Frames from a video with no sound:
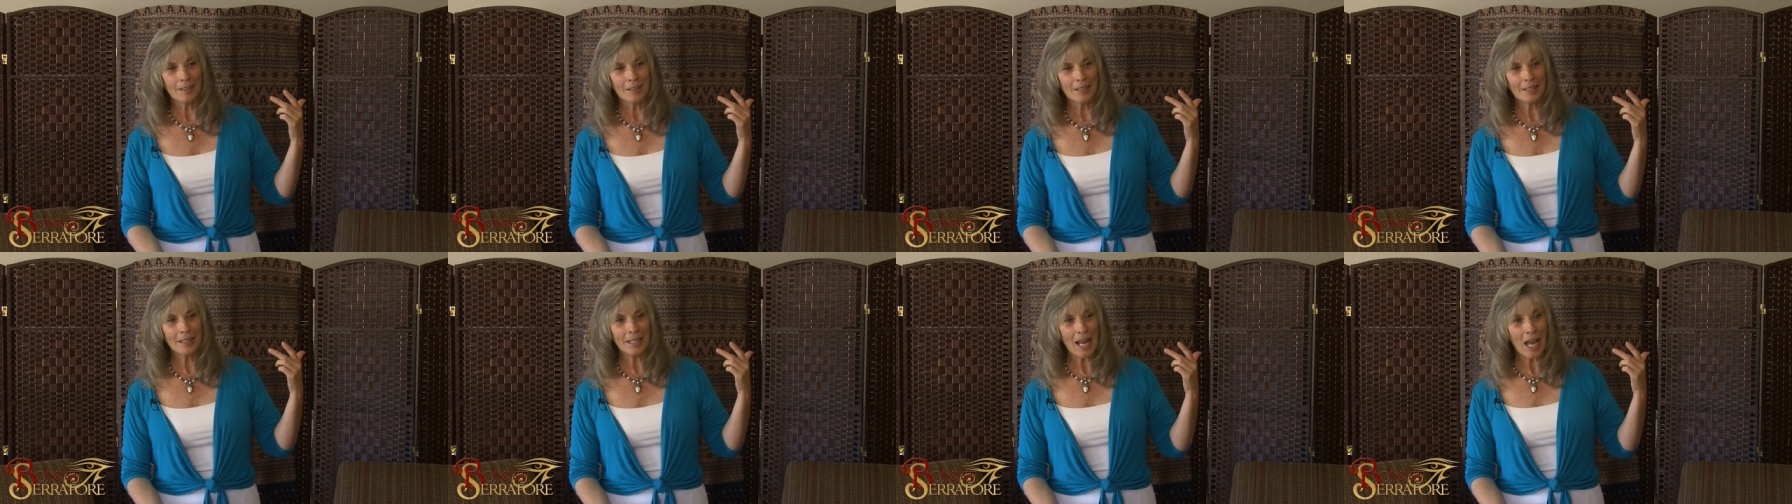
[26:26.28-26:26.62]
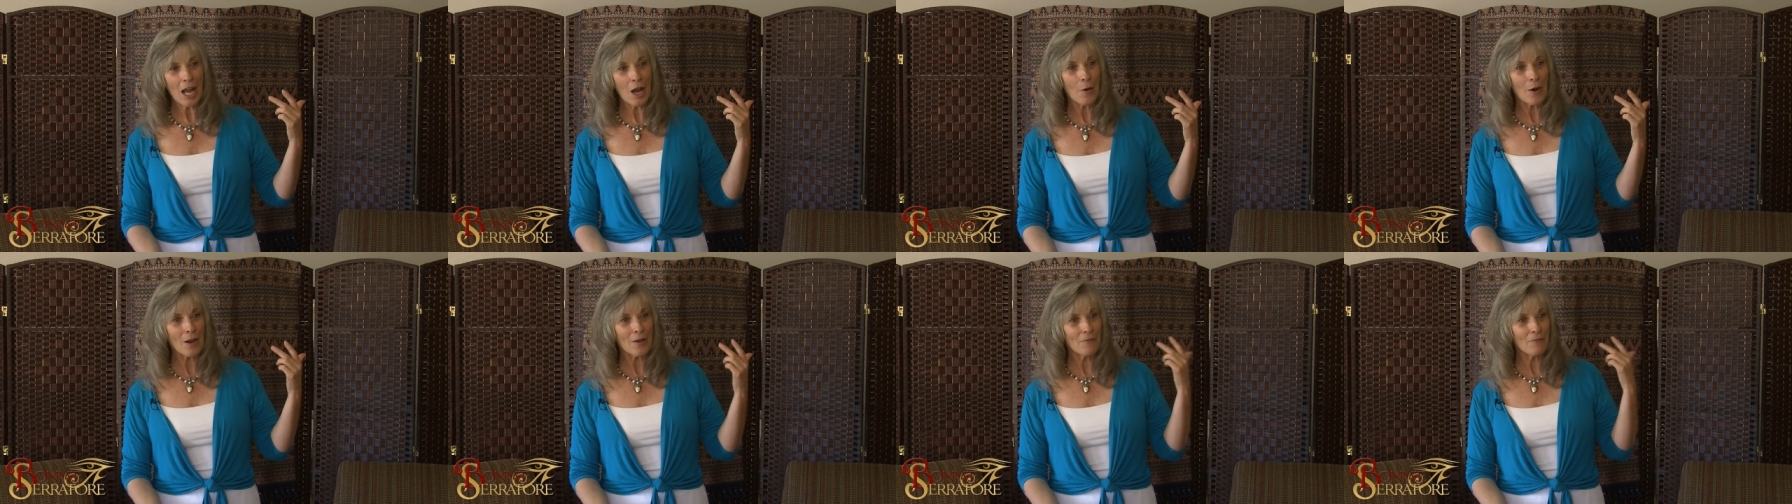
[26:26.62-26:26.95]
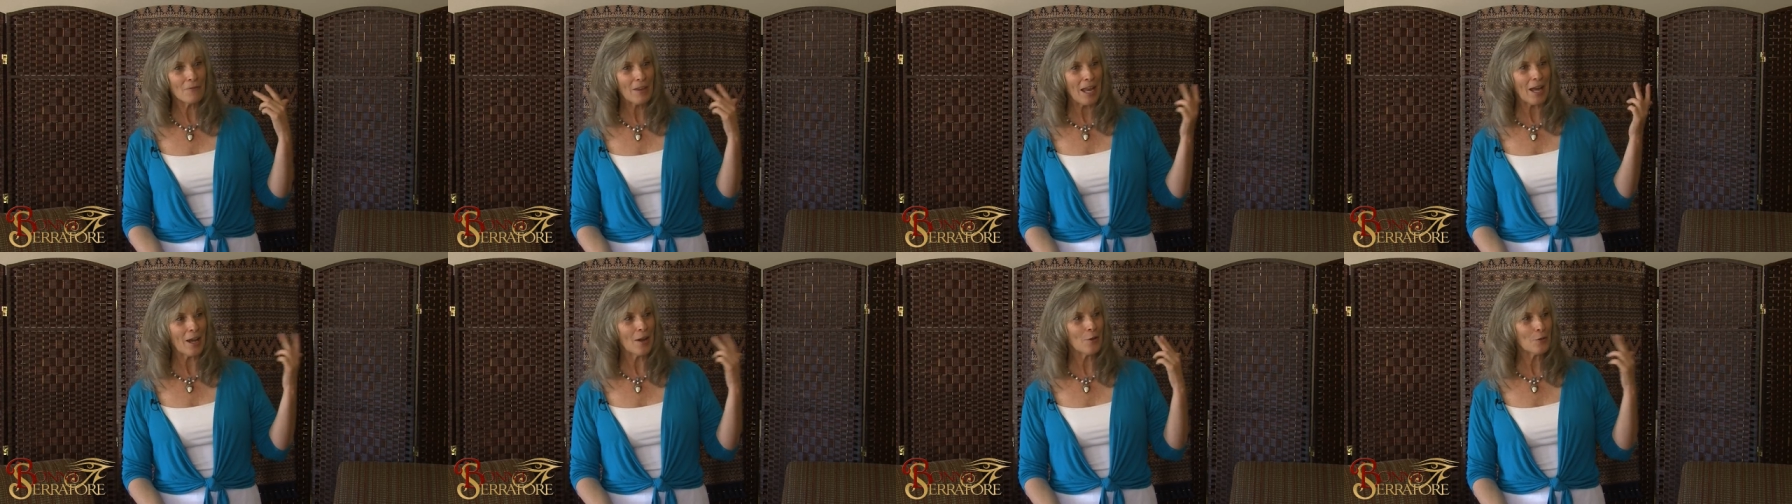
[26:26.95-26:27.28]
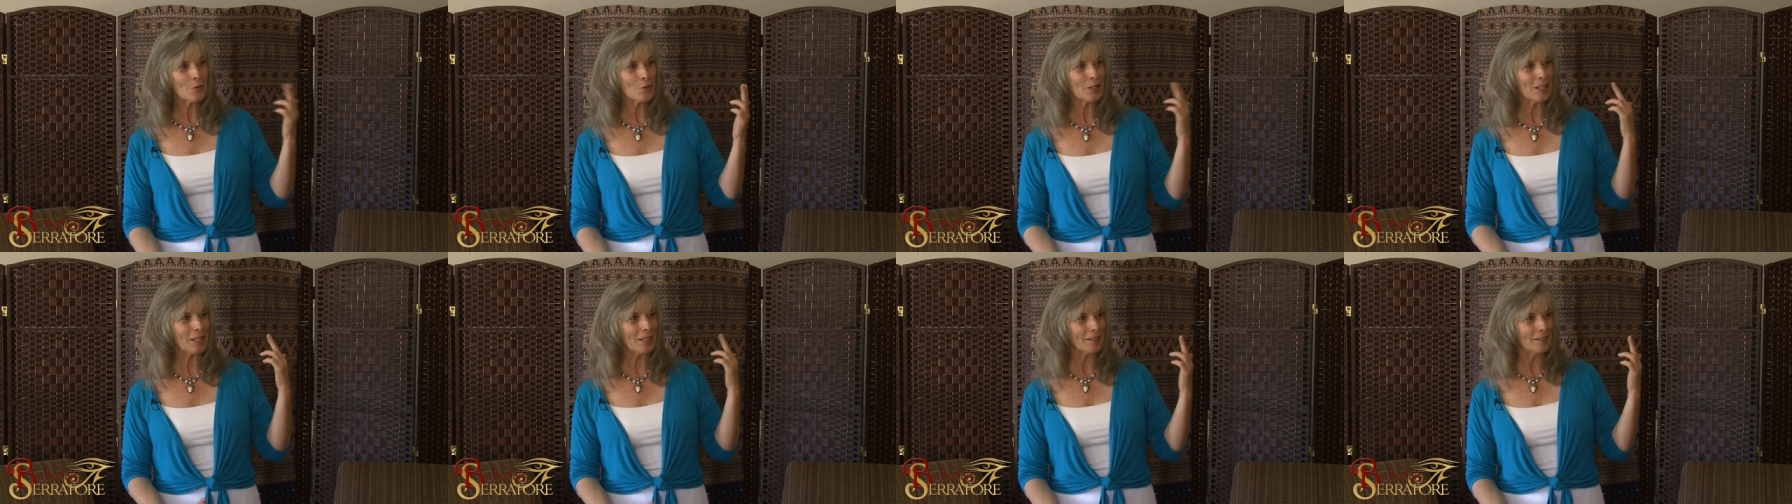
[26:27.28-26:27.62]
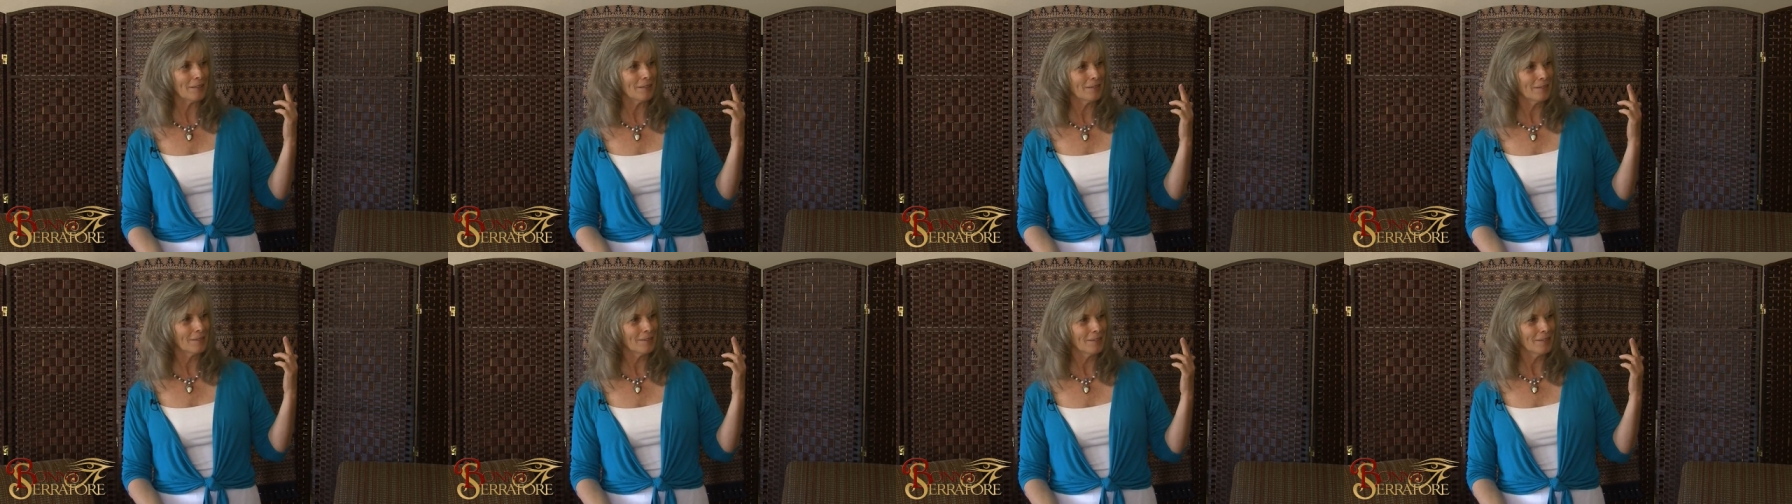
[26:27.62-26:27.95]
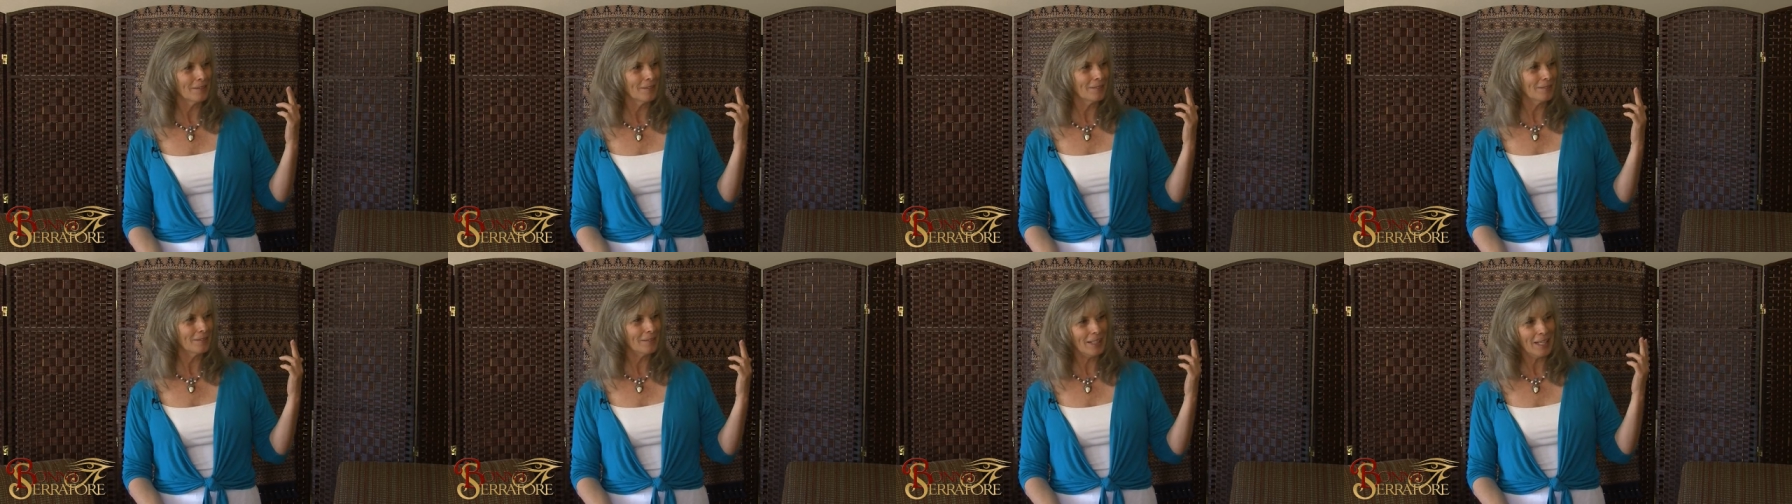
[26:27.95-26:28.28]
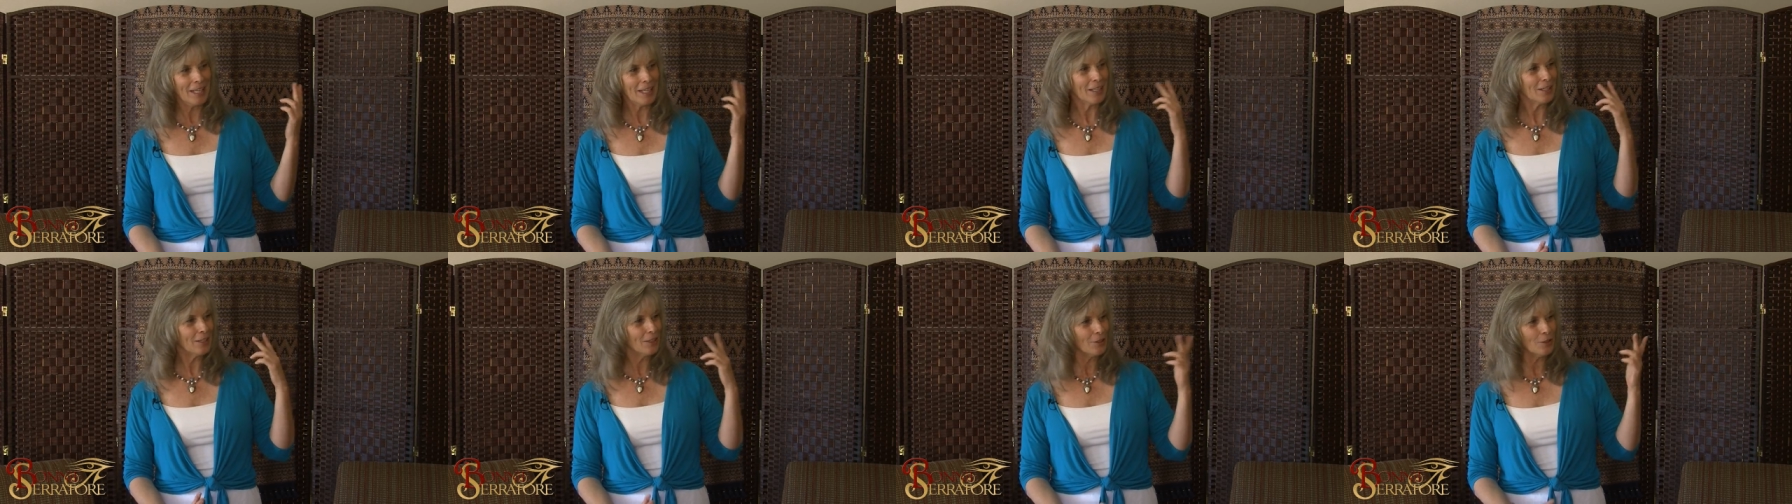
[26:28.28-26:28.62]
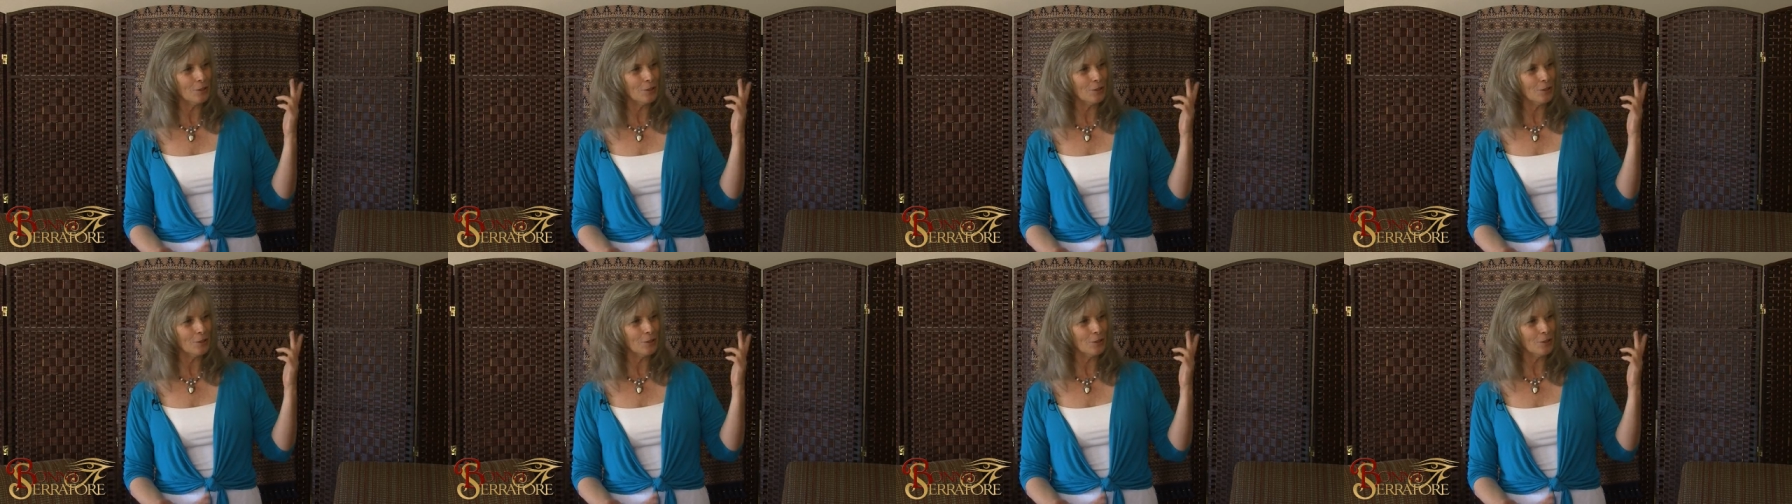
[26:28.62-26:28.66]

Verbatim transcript: Now I found it. Thank